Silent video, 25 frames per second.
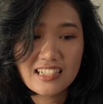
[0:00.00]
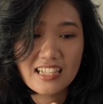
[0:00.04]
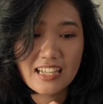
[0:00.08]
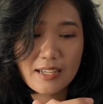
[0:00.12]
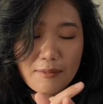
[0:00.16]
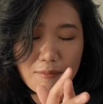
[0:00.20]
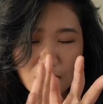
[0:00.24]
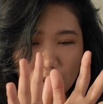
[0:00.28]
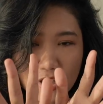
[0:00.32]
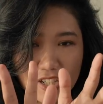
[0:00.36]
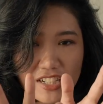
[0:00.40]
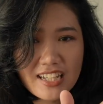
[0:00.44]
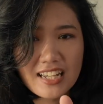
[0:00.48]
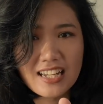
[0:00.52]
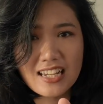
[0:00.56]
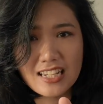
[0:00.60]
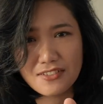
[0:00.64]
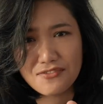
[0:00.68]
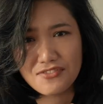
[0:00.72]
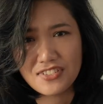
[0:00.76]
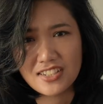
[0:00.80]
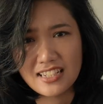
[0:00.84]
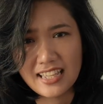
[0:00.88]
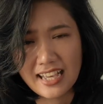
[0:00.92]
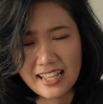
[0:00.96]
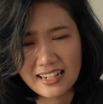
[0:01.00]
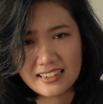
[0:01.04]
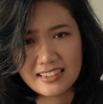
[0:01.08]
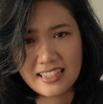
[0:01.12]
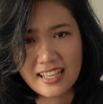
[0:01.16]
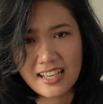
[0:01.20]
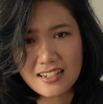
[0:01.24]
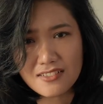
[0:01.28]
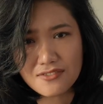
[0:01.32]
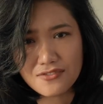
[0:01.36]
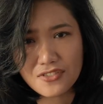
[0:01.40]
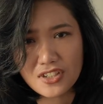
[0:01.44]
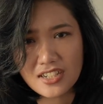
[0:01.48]
I'm gonna leave it at
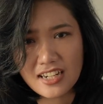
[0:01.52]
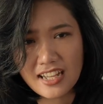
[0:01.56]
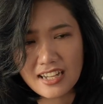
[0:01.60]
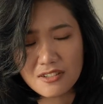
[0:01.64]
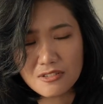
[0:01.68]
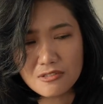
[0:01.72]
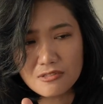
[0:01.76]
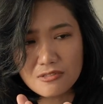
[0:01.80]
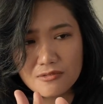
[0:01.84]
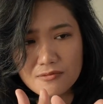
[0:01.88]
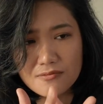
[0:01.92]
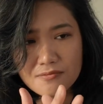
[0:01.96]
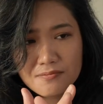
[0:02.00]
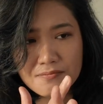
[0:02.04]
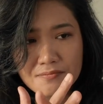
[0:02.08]
that for now.